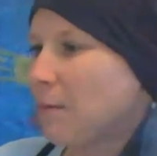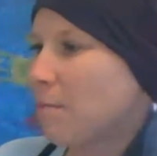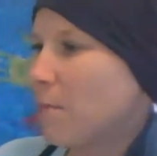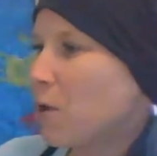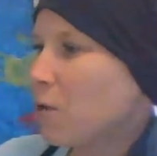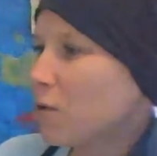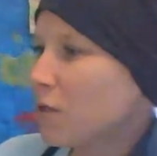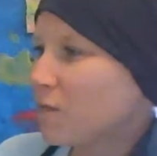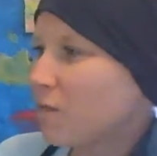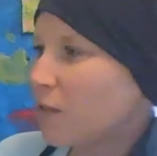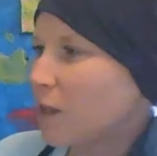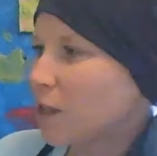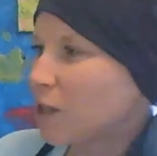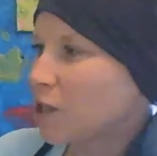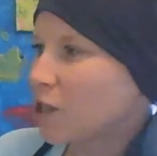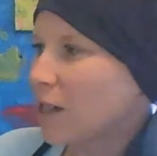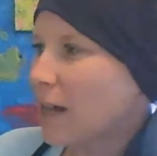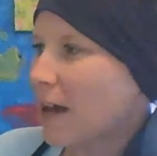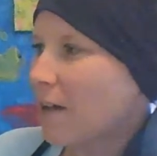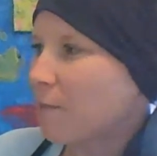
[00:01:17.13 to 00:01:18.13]
Most
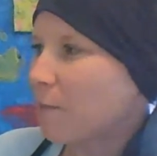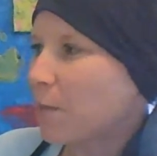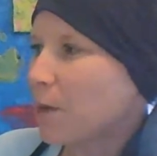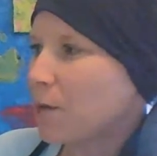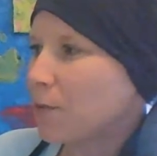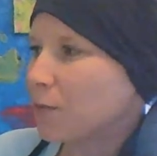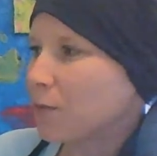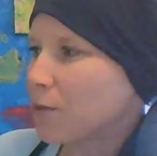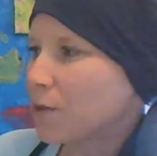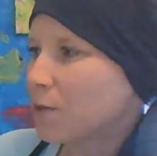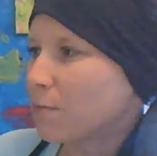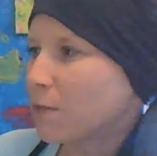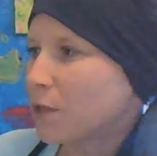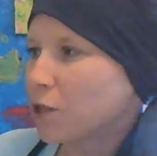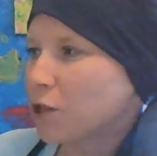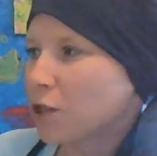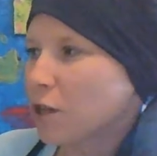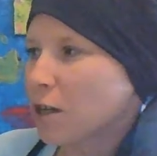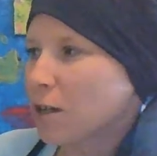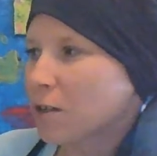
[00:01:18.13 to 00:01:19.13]
fish have bones,
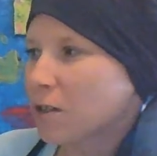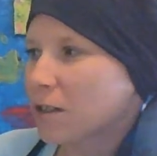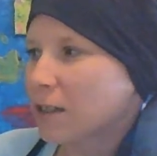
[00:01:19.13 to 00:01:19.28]
but shark